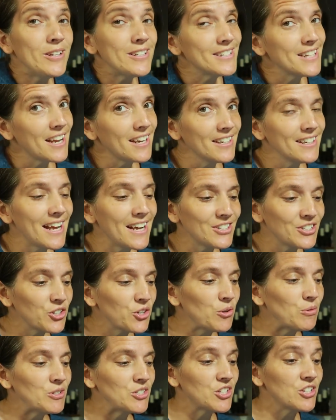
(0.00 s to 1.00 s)
we decided not to
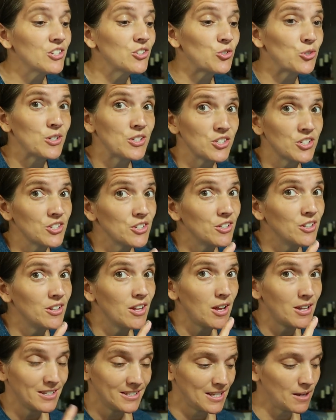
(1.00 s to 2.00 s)
go with just
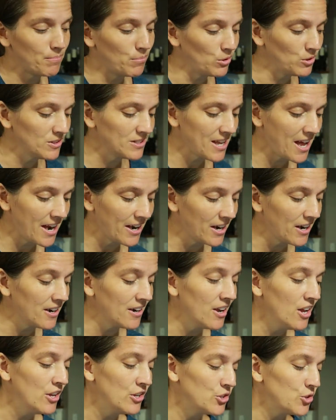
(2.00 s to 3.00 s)
traditional deadbolts on
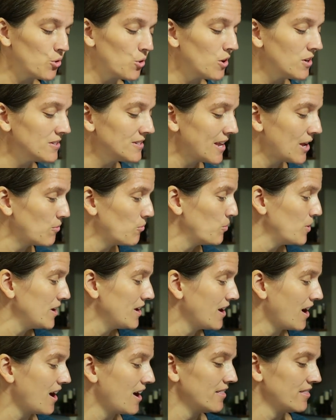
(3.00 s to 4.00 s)
our doors and we
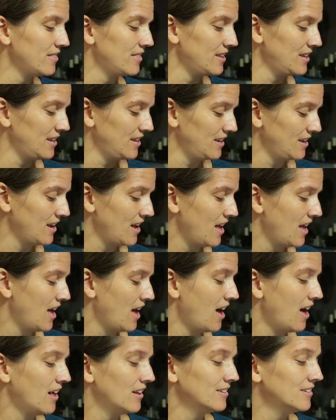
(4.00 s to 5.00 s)
got the
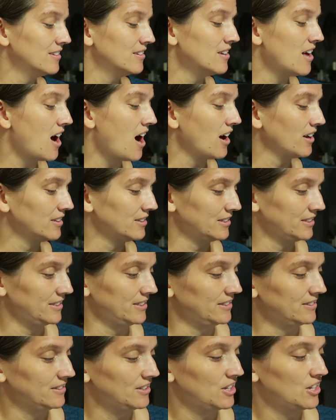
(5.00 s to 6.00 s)

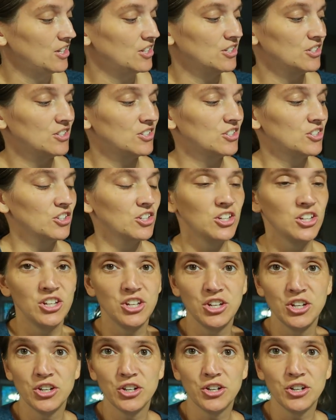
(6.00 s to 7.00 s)
Lockly
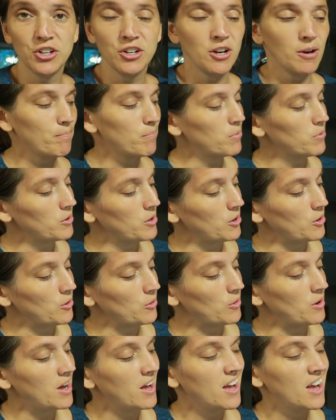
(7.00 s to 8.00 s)
Secure
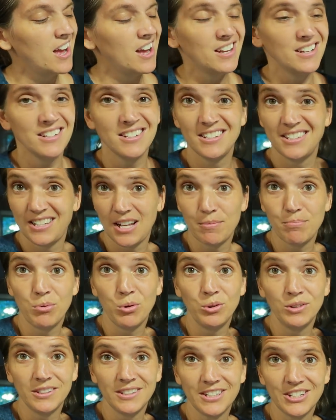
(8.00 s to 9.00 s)
Pro
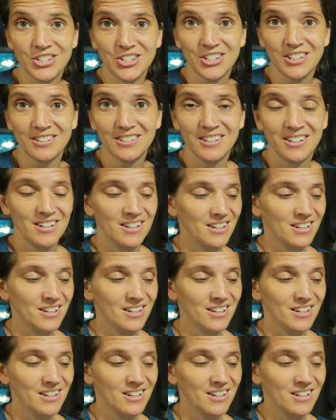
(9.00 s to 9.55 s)
Deadbolt Edition.